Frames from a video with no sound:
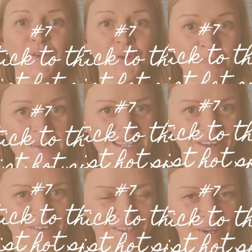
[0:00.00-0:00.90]
Number
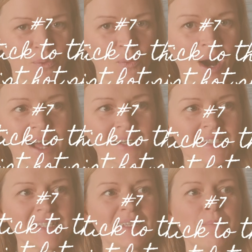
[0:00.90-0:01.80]
7,
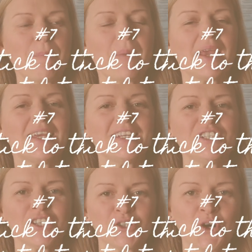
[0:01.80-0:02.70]
whilst the
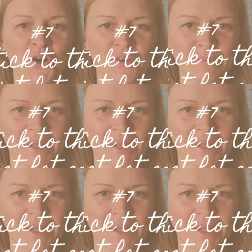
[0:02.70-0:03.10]
major tourist